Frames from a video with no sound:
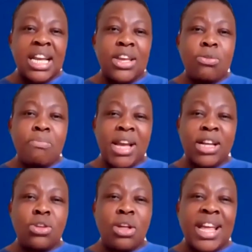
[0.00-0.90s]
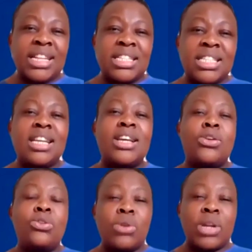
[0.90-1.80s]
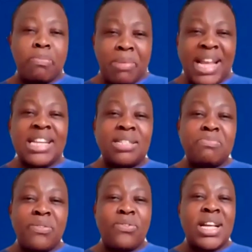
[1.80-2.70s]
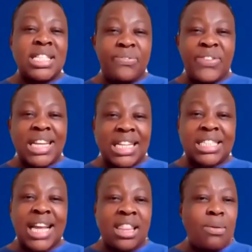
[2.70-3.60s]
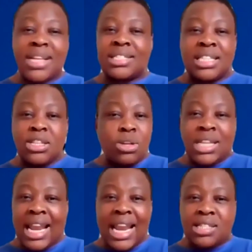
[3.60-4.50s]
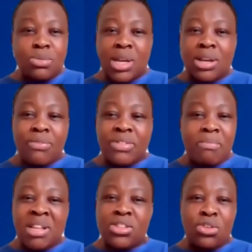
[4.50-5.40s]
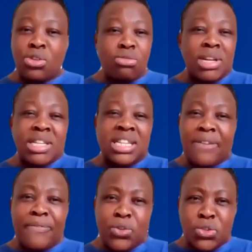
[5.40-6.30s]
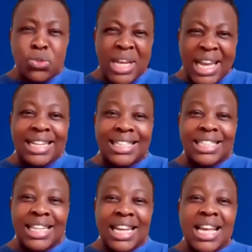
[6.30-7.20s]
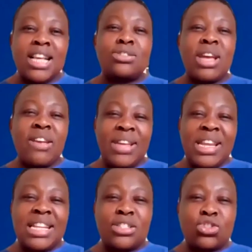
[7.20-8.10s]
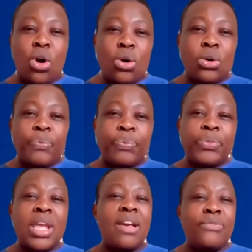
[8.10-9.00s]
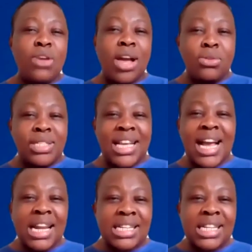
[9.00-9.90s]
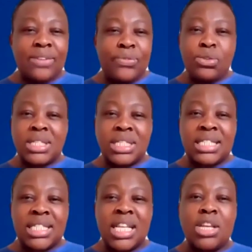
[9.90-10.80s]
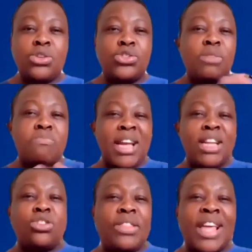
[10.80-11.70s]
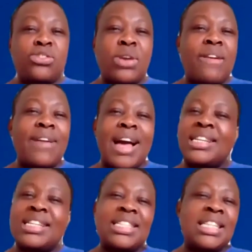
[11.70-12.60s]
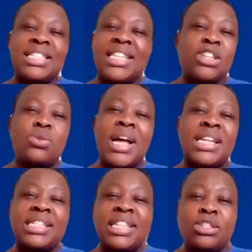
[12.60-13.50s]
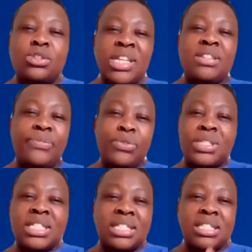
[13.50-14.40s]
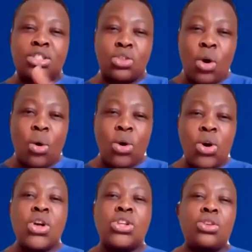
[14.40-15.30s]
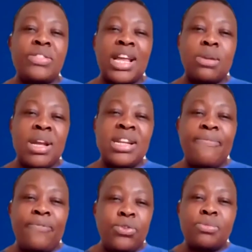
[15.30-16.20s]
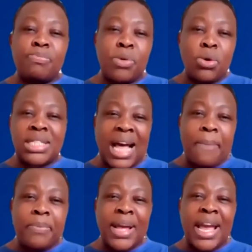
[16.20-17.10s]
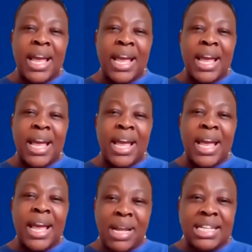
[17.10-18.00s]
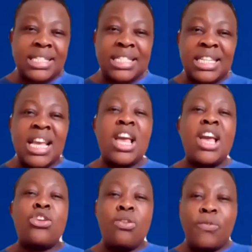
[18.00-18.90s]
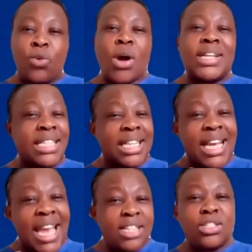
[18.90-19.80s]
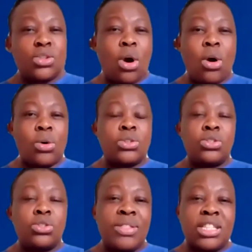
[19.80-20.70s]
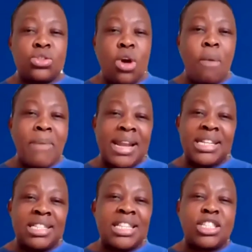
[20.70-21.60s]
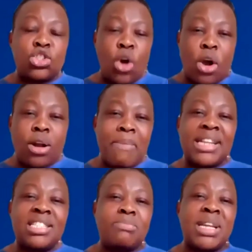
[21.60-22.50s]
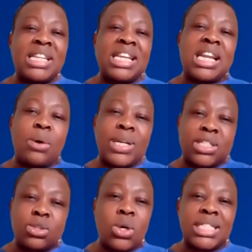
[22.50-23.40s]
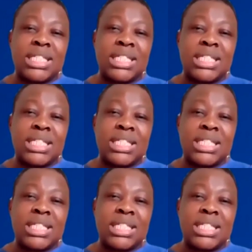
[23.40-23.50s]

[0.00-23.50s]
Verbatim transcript: You make sure that you replenish before it's finished. Otherwise, the last week of the month, you're not going to have food to eat. So even in store, if you are using 100 fuses, you should make sure that you have 110 to 120 fuses in store, so that when a fuse blows up and you need to replace it, you've got in store. So the stock management in our stores